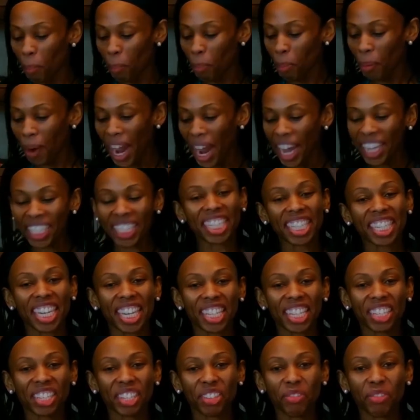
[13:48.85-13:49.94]
practice
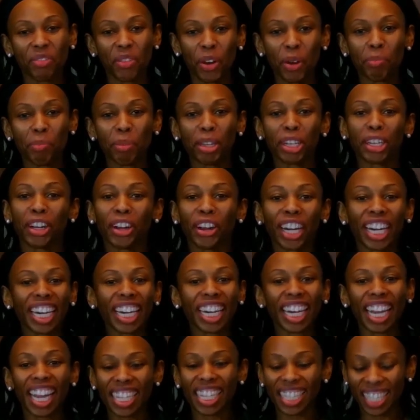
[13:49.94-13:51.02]
lesson for me, learning
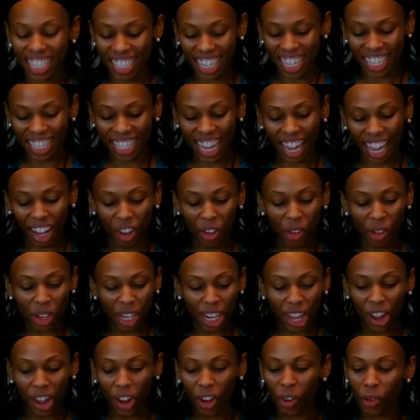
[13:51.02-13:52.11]
lessons as I go
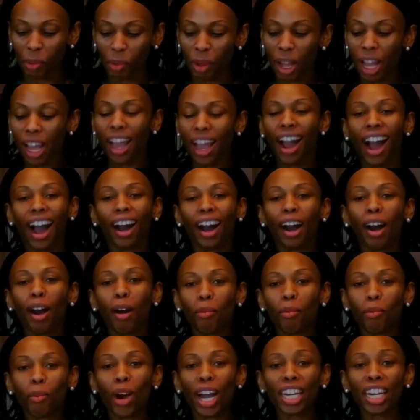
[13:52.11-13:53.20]
along.
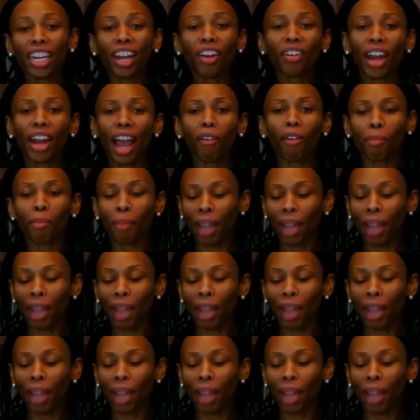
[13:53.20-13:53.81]
One note I will